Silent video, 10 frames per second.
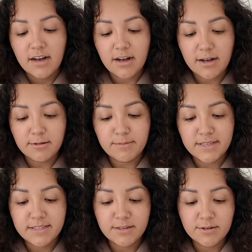
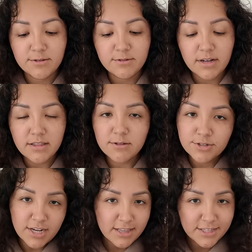It's still a little
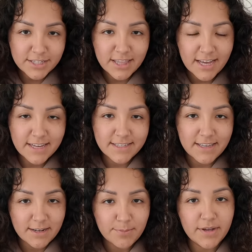challenging, like I
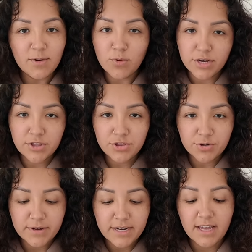said, but I'm working
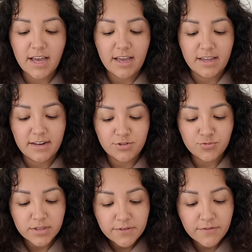through it, and it's
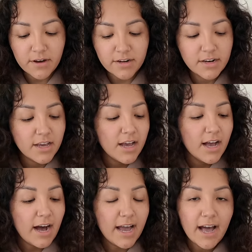really fun.
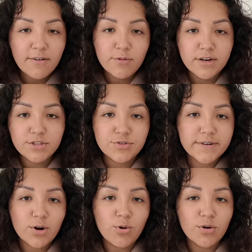I have wanted to
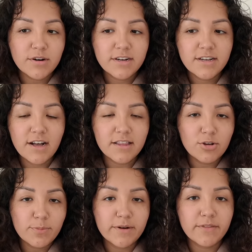record a
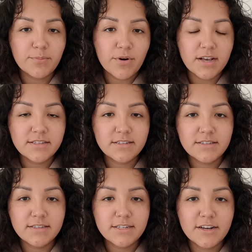little bit of the process
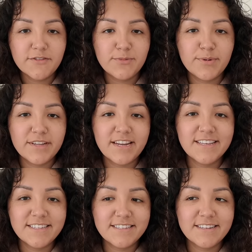and stuff, but it
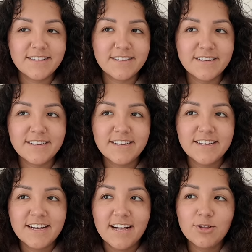is a
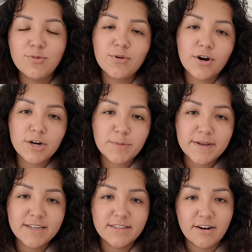little more harder
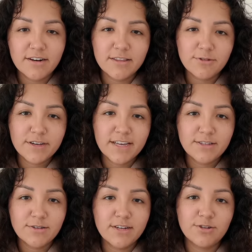because they are little
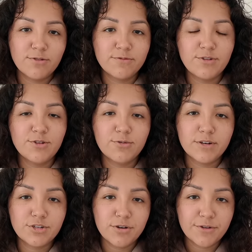kids, so I don't, you know,
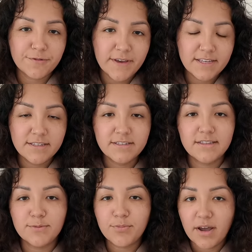want to show their faces
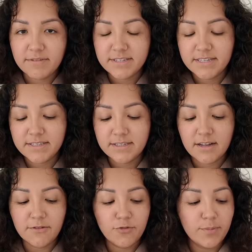and their privacy and
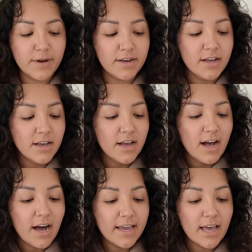stuff. But
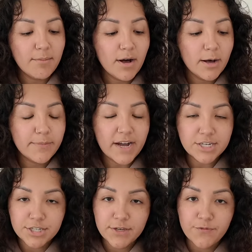I am up
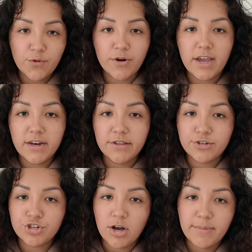actually for
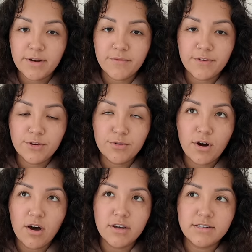another job interview
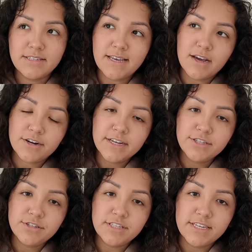on Saturday
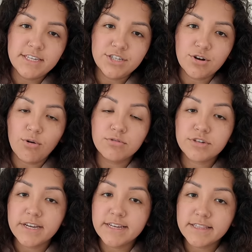to teach
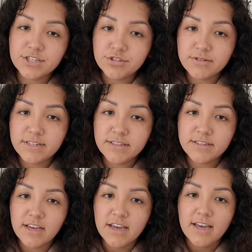older English
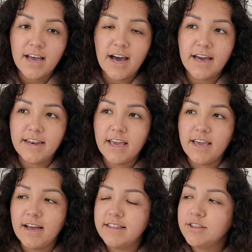students at
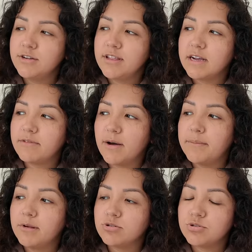I think they're like
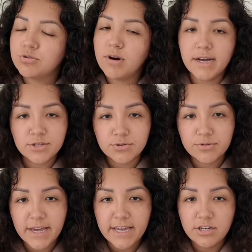around middle school, high
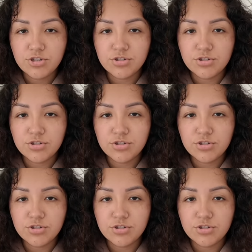school age.